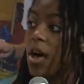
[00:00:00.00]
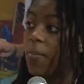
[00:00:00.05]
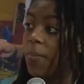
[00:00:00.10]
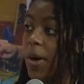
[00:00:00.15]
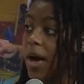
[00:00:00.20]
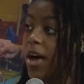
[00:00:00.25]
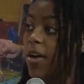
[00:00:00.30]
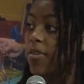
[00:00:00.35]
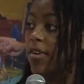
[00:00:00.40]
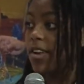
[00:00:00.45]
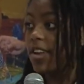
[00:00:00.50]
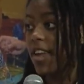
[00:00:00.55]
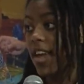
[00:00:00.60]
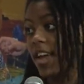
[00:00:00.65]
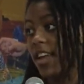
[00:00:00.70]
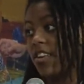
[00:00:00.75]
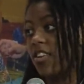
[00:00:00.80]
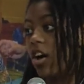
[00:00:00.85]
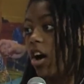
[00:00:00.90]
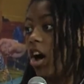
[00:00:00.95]
but
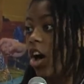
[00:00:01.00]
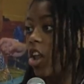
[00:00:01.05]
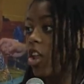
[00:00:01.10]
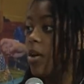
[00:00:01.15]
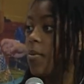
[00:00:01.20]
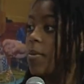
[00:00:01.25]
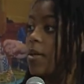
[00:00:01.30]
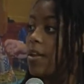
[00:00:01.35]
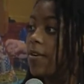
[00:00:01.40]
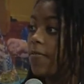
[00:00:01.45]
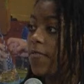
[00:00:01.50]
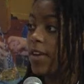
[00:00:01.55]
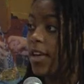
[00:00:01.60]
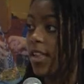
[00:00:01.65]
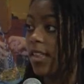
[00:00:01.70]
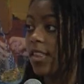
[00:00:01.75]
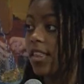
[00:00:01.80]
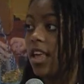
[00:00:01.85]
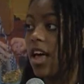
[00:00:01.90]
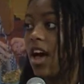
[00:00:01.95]
retained all the
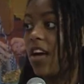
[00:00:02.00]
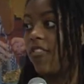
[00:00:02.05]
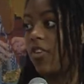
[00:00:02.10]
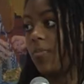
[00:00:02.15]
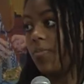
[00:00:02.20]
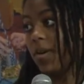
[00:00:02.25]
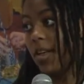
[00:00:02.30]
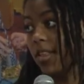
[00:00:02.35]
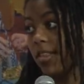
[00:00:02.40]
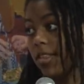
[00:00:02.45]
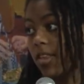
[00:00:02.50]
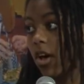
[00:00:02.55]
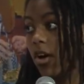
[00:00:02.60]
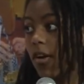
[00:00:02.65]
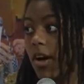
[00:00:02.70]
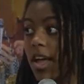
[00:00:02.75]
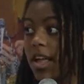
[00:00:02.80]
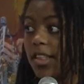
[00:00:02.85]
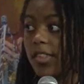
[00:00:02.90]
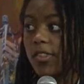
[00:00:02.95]
benefits of a
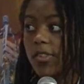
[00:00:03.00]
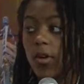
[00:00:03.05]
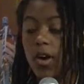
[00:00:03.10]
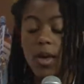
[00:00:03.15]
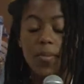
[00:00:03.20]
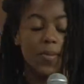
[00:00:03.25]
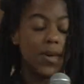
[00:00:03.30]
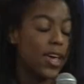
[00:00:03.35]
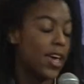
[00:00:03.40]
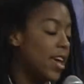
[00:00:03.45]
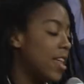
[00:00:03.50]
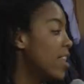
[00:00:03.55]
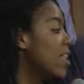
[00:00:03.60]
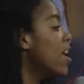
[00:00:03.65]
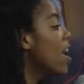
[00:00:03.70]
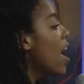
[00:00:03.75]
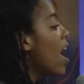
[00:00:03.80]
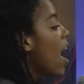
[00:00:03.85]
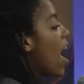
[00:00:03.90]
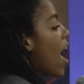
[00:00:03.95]
pinto and soybean.
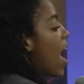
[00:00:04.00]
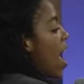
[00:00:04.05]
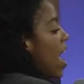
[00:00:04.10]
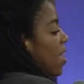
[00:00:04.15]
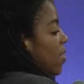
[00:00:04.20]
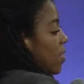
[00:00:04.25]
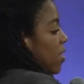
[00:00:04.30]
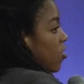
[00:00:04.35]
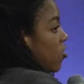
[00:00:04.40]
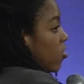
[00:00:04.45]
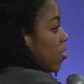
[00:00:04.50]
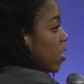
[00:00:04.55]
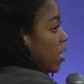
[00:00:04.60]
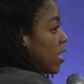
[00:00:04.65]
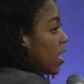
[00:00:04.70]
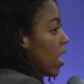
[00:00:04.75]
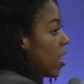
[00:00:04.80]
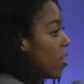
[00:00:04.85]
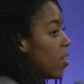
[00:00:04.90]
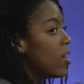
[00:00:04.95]
And the
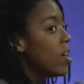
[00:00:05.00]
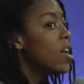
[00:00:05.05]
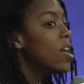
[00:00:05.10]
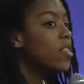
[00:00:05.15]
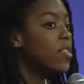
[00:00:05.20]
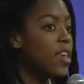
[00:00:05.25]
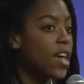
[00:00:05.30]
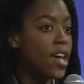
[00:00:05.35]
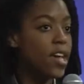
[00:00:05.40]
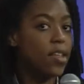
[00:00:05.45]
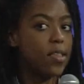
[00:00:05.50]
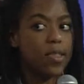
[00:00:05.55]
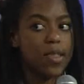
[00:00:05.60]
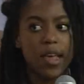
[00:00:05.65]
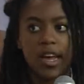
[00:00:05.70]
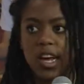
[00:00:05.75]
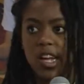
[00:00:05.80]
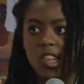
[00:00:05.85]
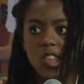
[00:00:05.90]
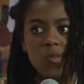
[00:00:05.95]
chilio tastes
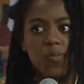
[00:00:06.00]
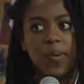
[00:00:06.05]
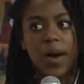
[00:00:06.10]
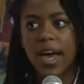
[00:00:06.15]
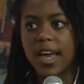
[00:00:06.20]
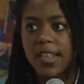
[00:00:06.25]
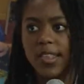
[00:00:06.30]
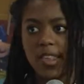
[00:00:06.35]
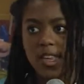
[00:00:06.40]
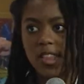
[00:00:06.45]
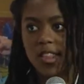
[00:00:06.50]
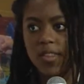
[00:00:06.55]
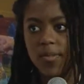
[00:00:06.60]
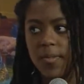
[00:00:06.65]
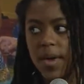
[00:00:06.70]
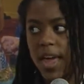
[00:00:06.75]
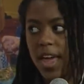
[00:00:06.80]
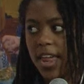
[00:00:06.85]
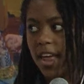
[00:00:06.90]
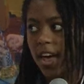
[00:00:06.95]
like a spicy
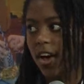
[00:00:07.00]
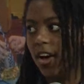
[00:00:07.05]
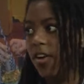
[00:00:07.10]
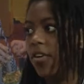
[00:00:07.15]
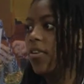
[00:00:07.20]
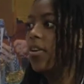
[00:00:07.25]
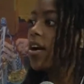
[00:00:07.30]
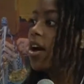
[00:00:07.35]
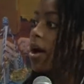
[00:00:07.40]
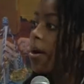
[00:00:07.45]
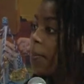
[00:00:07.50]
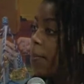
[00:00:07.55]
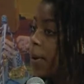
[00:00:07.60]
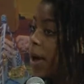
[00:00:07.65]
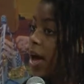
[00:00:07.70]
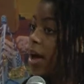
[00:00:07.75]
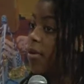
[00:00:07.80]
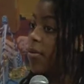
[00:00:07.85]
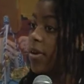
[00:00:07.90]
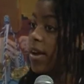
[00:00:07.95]
tomato,
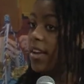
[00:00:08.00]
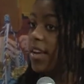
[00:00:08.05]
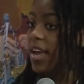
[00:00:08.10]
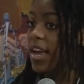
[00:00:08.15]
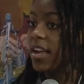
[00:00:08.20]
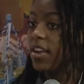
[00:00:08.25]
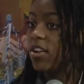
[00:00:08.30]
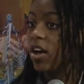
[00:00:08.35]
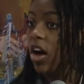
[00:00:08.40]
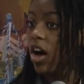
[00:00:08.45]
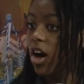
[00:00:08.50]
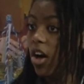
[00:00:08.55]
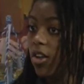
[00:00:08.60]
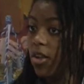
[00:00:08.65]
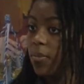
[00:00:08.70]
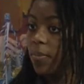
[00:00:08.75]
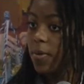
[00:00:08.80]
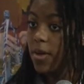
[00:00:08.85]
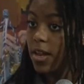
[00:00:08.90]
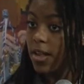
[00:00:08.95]
but retained all
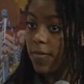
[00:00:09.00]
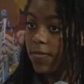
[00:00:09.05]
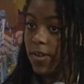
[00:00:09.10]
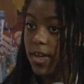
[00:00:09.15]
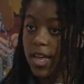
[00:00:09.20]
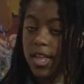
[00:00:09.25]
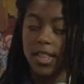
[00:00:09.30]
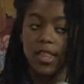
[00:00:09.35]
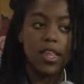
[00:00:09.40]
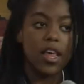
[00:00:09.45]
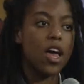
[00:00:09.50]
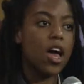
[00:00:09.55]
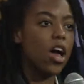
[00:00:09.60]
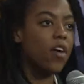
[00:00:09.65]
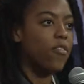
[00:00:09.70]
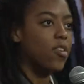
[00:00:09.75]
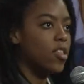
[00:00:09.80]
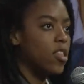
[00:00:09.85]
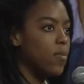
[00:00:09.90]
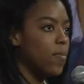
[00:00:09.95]
the benefits
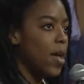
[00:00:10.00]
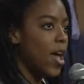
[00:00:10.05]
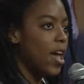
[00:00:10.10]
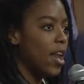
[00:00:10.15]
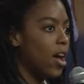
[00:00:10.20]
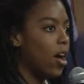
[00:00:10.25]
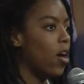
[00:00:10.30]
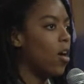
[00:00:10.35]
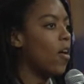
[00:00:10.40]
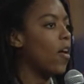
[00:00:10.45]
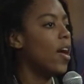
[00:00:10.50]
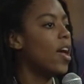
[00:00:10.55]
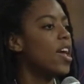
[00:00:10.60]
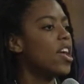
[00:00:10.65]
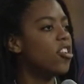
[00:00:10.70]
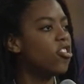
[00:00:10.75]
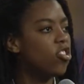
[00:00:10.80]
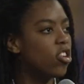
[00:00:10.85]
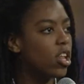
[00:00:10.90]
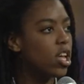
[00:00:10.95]
of a tomato
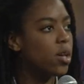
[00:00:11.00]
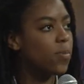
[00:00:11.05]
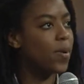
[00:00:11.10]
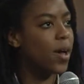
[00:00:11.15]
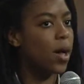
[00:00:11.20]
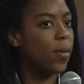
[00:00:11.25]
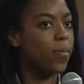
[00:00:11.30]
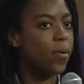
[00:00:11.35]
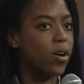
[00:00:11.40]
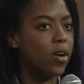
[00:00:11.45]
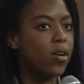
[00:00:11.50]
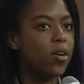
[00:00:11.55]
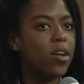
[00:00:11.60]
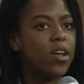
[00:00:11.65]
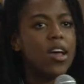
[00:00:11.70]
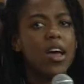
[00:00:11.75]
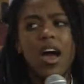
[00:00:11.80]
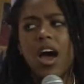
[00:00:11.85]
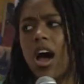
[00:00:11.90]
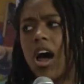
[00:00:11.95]
and chili pepper.
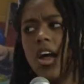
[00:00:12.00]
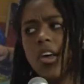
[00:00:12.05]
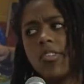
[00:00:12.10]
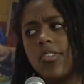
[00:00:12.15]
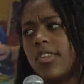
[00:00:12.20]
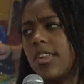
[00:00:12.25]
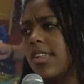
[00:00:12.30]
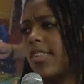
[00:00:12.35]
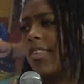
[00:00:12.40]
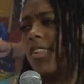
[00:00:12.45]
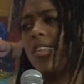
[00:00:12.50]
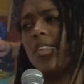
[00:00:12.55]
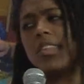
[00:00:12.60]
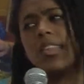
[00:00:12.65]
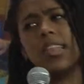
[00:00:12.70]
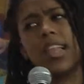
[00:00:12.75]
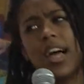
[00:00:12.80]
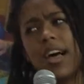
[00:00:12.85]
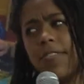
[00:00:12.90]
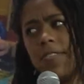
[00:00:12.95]
Our citizens
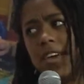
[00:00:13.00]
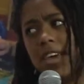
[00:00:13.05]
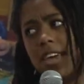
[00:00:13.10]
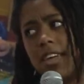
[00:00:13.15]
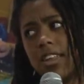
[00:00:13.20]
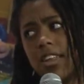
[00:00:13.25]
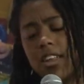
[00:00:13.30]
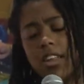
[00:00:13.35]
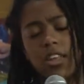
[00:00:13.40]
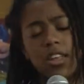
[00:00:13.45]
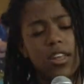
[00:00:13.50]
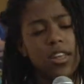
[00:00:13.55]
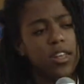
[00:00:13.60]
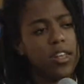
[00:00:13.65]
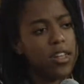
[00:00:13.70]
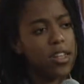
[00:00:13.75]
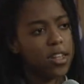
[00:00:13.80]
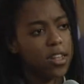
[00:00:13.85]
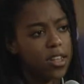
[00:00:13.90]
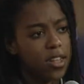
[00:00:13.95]
love it.
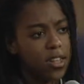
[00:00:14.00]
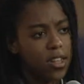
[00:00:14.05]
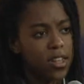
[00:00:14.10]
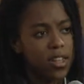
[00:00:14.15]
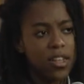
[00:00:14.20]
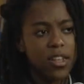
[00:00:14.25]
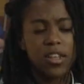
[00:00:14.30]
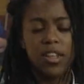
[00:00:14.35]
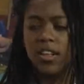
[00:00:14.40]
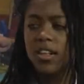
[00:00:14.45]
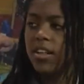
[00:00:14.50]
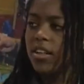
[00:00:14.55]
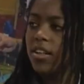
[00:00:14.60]
Well, now, not